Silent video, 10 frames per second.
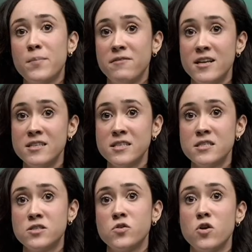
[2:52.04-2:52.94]

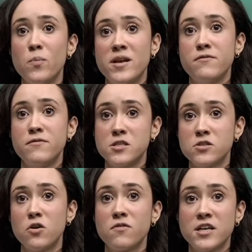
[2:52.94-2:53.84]
capabilities to the
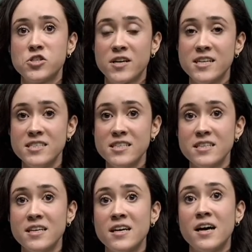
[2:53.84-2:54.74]
OpenVS Code functionality,
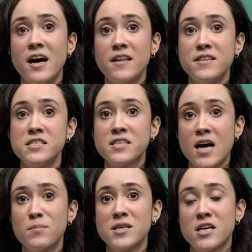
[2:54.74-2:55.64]
and this
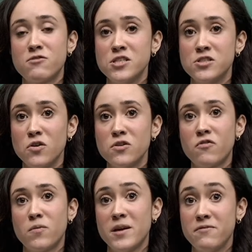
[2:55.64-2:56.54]
comes as a result
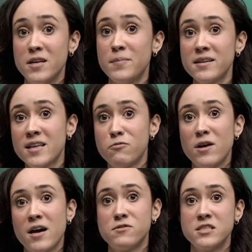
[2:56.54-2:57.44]
from the feedback that
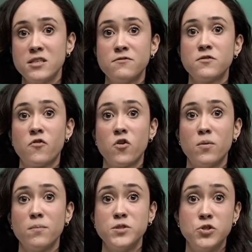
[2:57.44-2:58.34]
we have received
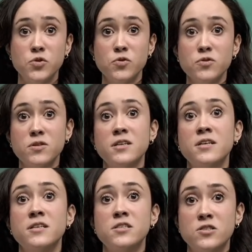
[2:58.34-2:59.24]
from you.
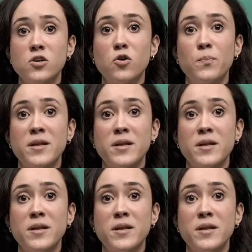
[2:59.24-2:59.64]
So